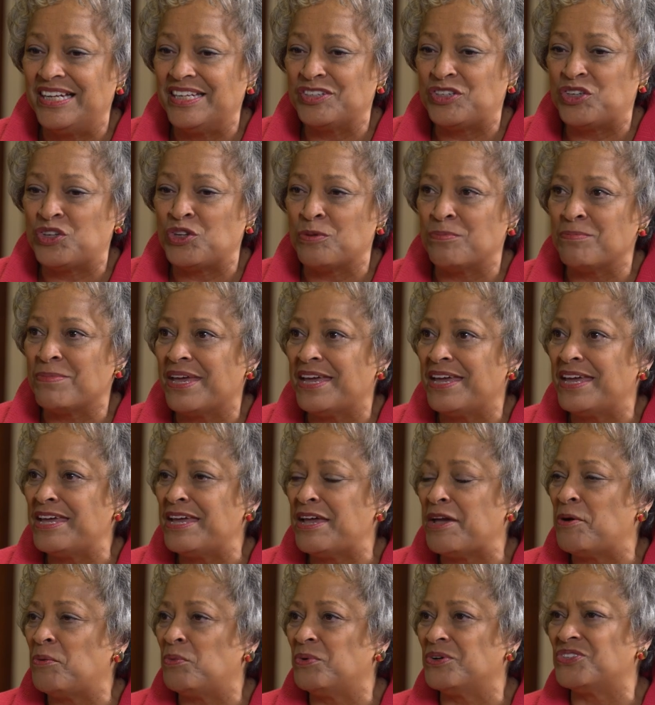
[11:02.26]
to me,
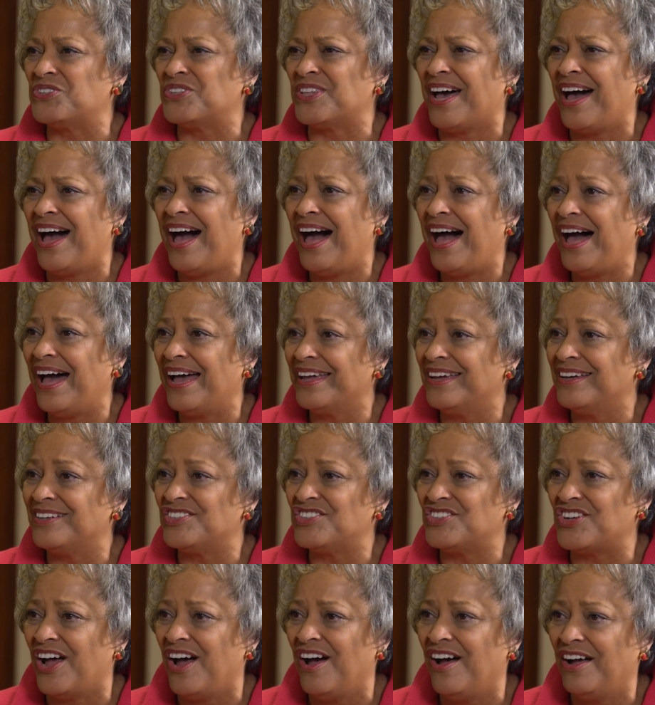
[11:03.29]
it was the
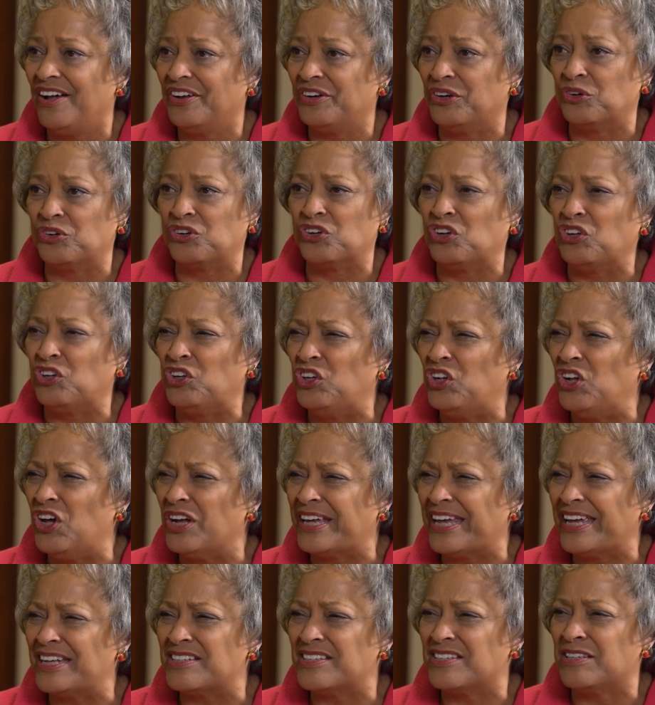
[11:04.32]
highest honor to
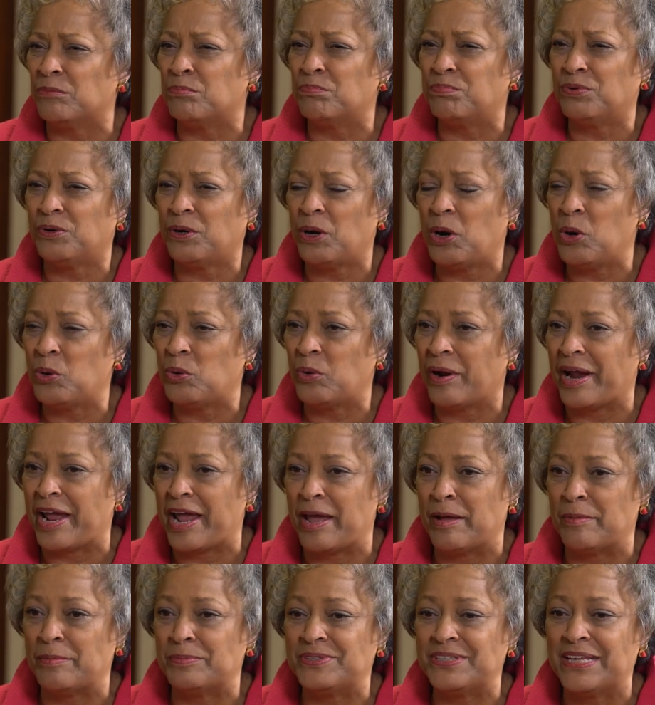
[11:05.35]
look at some
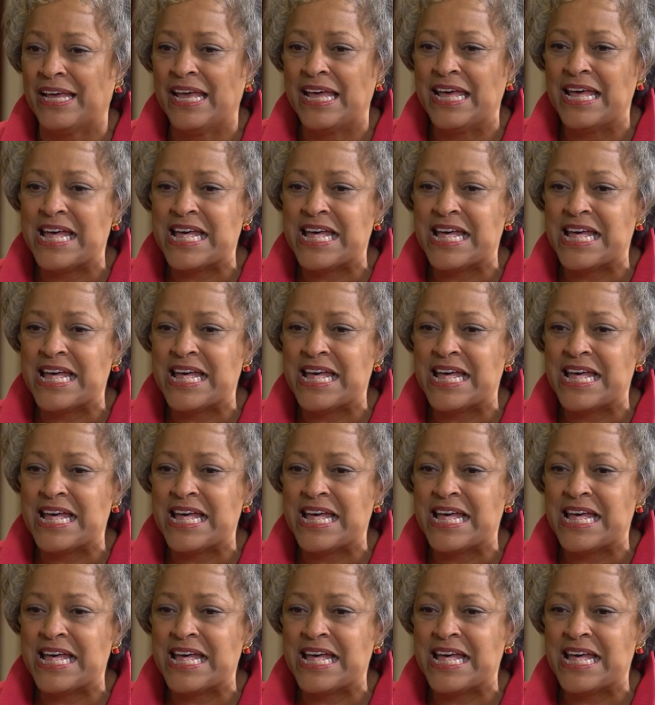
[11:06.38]
programs